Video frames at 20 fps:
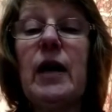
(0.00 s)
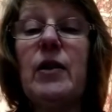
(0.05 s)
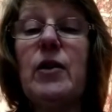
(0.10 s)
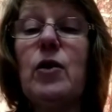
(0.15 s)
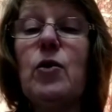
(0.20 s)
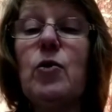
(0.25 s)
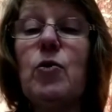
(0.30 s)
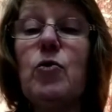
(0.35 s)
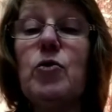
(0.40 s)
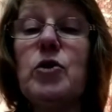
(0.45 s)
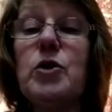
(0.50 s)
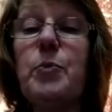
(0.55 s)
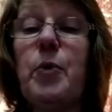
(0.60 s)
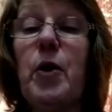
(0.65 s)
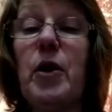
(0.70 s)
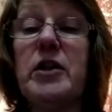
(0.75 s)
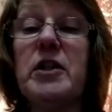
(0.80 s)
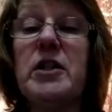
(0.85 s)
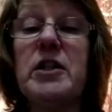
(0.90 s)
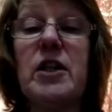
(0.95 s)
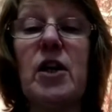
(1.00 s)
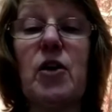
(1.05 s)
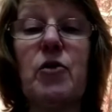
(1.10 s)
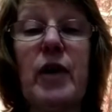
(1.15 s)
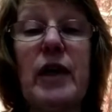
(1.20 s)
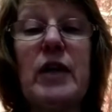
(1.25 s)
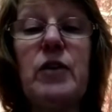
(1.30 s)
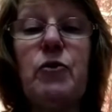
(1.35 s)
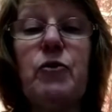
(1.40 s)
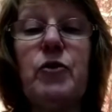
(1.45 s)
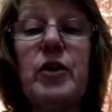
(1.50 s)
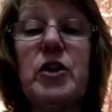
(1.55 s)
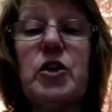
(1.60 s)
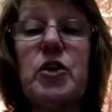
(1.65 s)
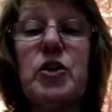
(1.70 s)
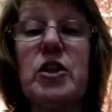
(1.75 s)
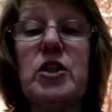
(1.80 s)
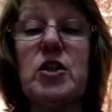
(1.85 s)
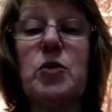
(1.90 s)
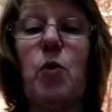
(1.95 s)
And the Lord appointed a great
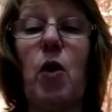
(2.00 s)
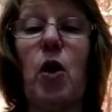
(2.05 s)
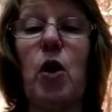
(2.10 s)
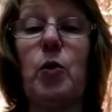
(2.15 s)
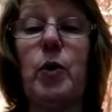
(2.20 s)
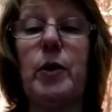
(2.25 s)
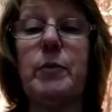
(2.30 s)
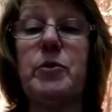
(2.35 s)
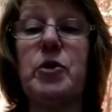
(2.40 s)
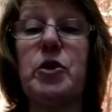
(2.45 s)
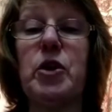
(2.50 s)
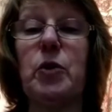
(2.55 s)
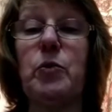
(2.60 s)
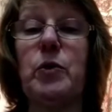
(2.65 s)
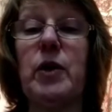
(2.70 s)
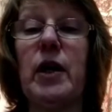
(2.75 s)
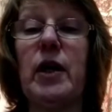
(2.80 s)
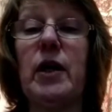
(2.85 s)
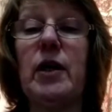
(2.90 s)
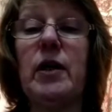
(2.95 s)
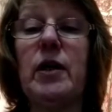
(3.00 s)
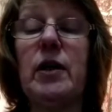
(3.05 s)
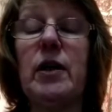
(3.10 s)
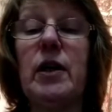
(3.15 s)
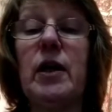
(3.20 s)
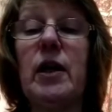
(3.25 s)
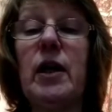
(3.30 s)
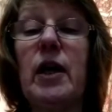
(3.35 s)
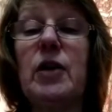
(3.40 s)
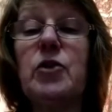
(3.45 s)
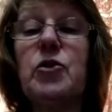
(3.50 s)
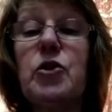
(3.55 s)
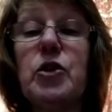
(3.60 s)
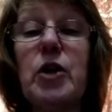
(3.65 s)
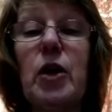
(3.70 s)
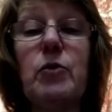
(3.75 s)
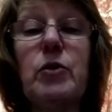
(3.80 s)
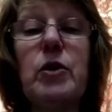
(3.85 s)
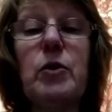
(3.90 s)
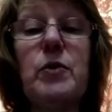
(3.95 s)
fish to swallow up Jonah, and
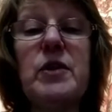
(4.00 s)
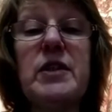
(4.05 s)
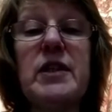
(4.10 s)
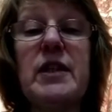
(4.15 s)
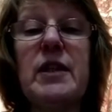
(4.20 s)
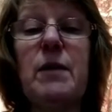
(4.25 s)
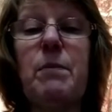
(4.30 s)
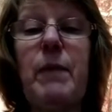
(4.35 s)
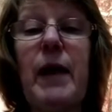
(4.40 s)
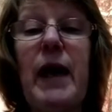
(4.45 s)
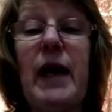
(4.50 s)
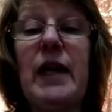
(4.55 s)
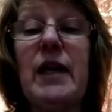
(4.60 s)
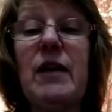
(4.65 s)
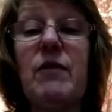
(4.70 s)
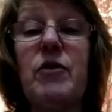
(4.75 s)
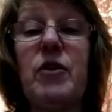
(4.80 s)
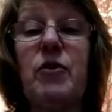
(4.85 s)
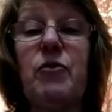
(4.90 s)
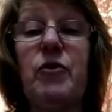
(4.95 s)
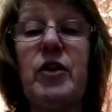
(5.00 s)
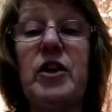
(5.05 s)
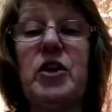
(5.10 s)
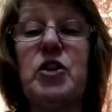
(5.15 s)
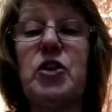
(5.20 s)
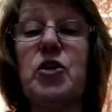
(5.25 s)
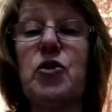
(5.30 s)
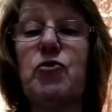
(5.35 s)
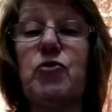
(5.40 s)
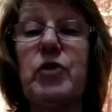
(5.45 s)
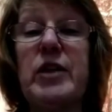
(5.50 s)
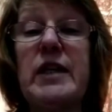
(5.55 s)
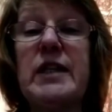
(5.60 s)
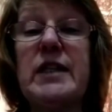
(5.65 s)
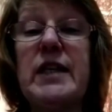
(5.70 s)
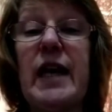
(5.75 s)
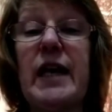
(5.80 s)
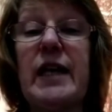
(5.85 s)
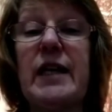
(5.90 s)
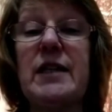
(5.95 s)
Jonah was in the belly of the fish 3
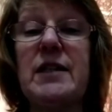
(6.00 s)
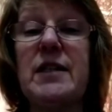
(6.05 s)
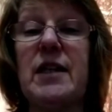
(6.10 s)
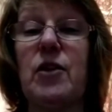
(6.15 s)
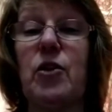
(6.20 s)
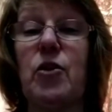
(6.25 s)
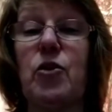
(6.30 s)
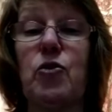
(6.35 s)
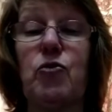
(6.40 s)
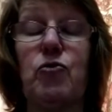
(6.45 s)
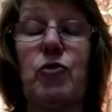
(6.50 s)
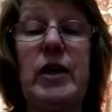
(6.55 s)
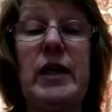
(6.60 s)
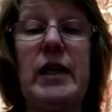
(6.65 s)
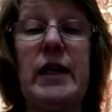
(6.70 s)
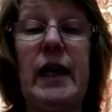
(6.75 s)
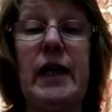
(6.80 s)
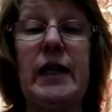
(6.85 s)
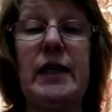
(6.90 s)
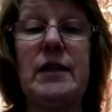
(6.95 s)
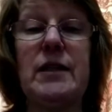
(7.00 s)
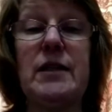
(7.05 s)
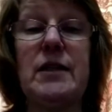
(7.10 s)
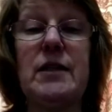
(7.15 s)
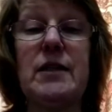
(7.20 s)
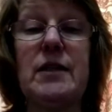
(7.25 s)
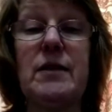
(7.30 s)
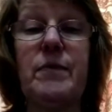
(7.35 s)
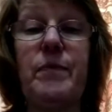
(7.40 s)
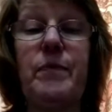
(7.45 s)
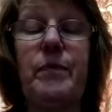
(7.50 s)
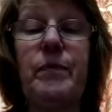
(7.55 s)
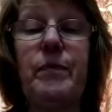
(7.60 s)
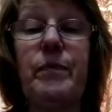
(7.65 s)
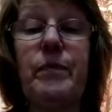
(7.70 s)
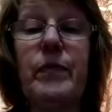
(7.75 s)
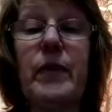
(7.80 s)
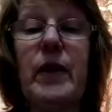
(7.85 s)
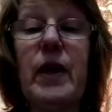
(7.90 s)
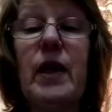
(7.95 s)
days and three nights.
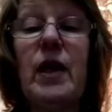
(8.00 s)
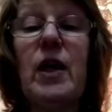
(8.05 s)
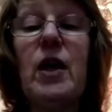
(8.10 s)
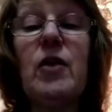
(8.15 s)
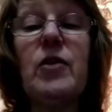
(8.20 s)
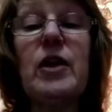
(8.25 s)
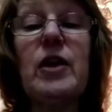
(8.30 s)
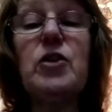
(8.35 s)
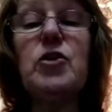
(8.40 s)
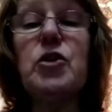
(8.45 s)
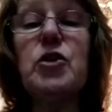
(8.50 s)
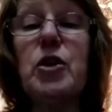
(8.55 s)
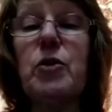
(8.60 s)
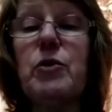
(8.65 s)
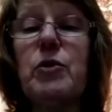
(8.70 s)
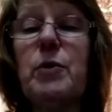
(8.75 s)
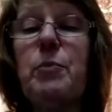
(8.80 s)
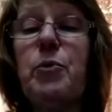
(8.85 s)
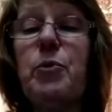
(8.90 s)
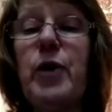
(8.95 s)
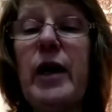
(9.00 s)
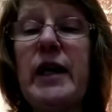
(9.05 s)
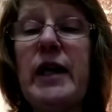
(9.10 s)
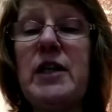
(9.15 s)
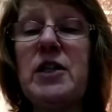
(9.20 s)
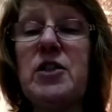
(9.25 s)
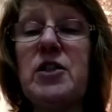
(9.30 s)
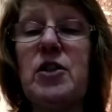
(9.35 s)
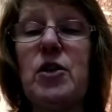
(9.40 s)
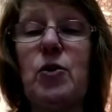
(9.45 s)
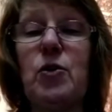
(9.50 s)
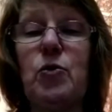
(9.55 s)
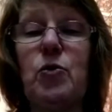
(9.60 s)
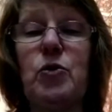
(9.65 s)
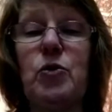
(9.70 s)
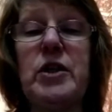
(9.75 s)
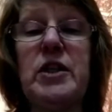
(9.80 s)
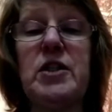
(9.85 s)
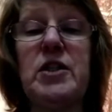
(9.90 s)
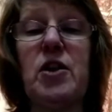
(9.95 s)
Then Jonah prayed to the
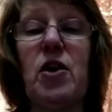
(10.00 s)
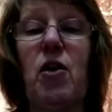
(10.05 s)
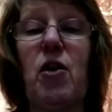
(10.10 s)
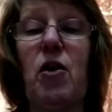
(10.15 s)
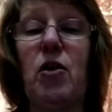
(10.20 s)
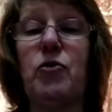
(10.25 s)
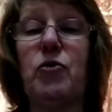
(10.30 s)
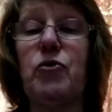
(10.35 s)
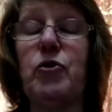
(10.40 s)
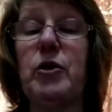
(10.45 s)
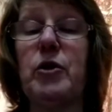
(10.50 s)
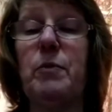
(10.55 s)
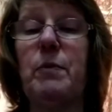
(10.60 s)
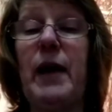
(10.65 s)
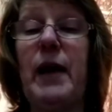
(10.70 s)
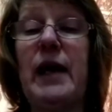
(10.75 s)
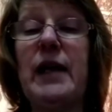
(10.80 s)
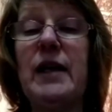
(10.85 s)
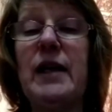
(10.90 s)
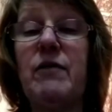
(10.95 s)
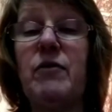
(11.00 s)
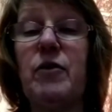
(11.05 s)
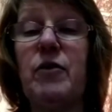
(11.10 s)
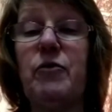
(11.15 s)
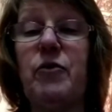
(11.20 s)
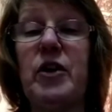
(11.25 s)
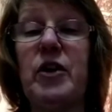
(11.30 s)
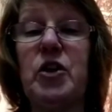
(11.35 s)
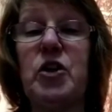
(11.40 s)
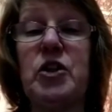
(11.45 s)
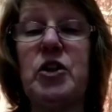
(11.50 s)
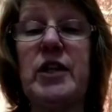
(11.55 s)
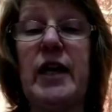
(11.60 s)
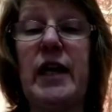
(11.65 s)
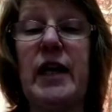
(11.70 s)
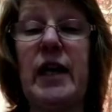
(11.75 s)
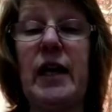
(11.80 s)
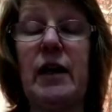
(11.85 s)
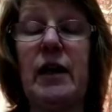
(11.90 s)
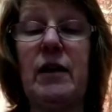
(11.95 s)
Lord his God from the belly of the fish,
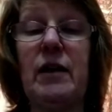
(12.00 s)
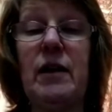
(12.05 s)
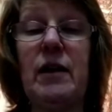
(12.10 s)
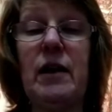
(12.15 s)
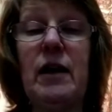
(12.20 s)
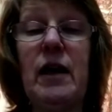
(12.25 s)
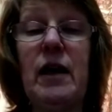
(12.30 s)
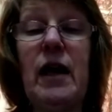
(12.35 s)
saying,